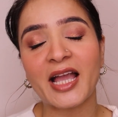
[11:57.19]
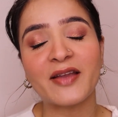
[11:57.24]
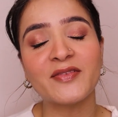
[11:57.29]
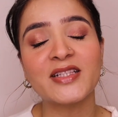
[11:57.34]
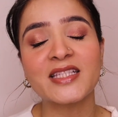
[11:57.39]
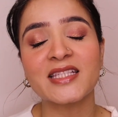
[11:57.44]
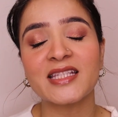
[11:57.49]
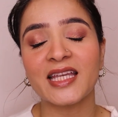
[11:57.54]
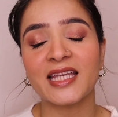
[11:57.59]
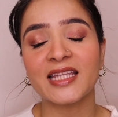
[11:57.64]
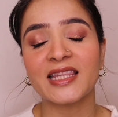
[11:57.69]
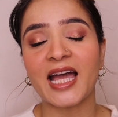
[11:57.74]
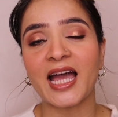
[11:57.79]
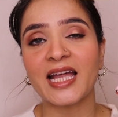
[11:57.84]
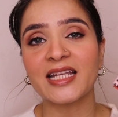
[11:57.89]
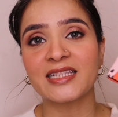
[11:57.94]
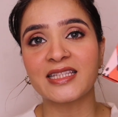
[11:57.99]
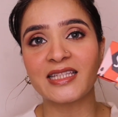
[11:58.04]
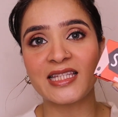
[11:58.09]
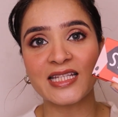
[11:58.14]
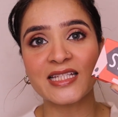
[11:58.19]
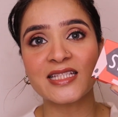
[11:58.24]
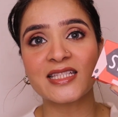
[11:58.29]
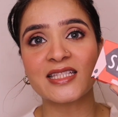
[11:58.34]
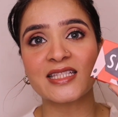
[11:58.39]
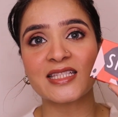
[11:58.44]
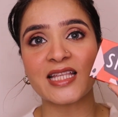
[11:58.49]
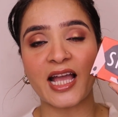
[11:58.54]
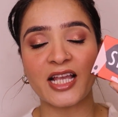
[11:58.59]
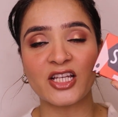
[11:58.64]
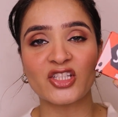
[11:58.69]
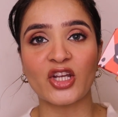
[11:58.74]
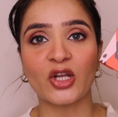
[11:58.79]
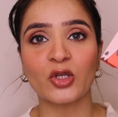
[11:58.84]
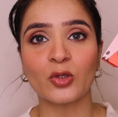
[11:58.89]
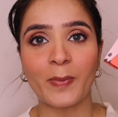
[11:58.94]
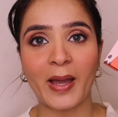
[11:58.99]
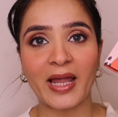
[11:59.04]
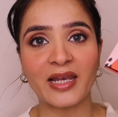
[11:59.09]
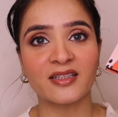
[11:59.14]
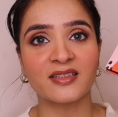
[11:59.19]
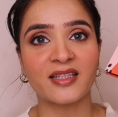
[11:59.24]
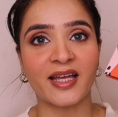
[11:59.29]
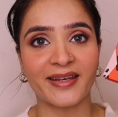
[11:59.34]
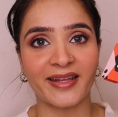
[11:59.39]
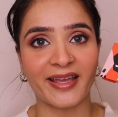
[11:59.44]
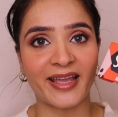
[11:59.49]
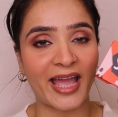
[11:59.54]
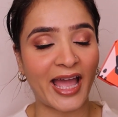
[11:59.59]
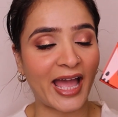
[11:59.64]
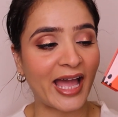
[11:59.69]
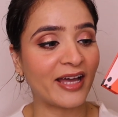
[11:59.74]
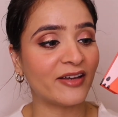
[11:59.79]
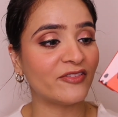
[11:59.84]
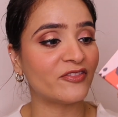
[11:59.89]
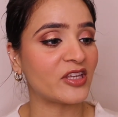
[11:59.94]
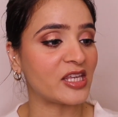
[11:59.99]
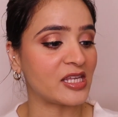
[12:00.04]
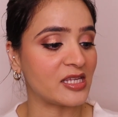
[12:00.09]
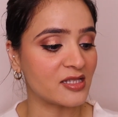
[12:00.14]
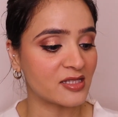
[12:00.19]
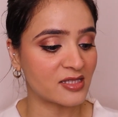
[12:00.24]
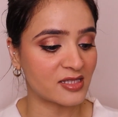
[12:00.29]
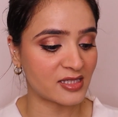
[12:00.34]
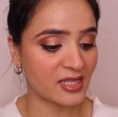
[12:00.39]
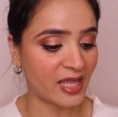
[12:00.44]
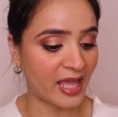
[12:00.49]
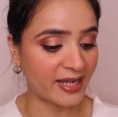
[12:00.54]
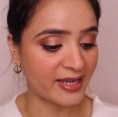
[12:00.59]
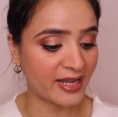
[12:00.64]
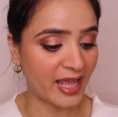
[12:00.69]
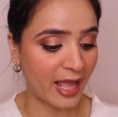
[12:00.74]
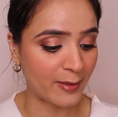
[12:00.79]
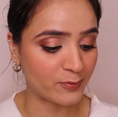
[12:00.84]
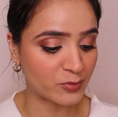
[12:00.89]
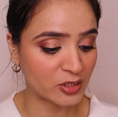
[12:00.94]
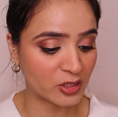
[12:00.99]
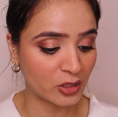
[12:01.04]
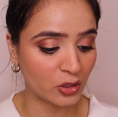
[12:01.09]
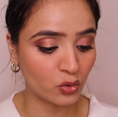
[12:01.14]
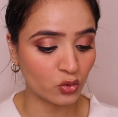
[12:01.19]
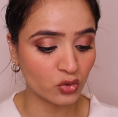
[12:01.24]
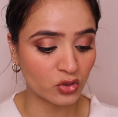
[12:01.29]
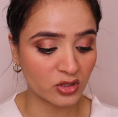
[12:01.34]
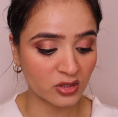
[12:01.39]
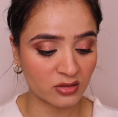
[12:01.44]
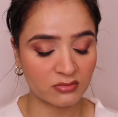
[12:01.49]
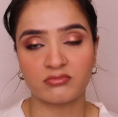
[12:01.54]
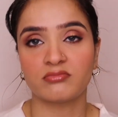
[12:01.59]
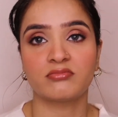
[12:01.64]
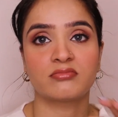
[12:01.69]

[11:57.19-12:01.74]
I will say that this eyeshadow palette that I have is an absolute